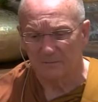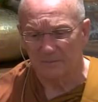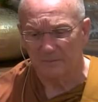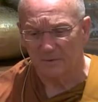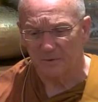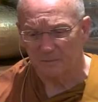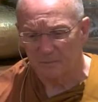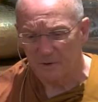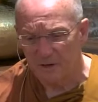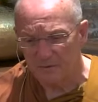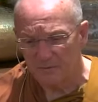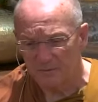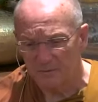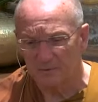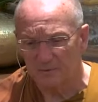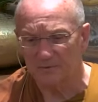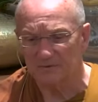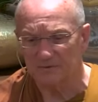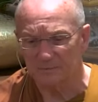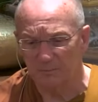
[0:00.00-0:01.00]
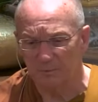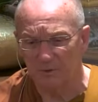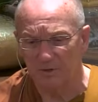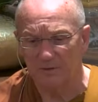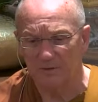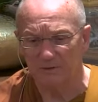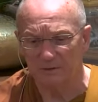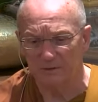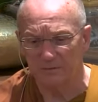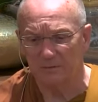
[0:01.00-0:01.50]
mindfulness of
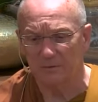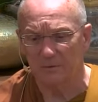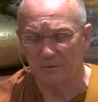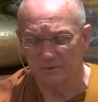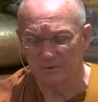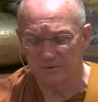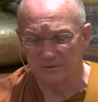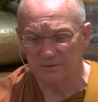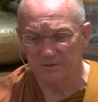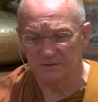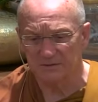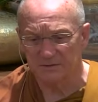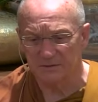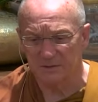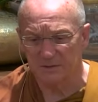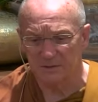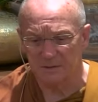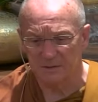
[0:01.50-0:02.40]
breathing, of course, is a